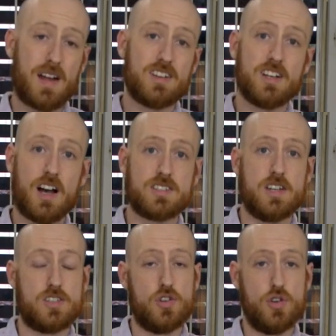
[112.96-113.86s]
Pane Di
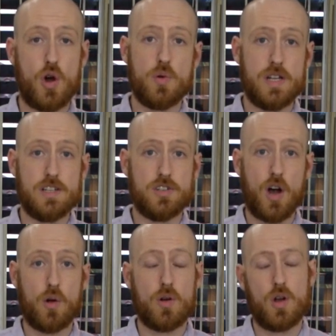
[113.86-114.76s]
Casa is a no-knead
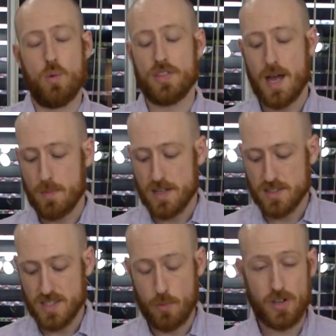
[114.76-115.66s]
dough. What that means is that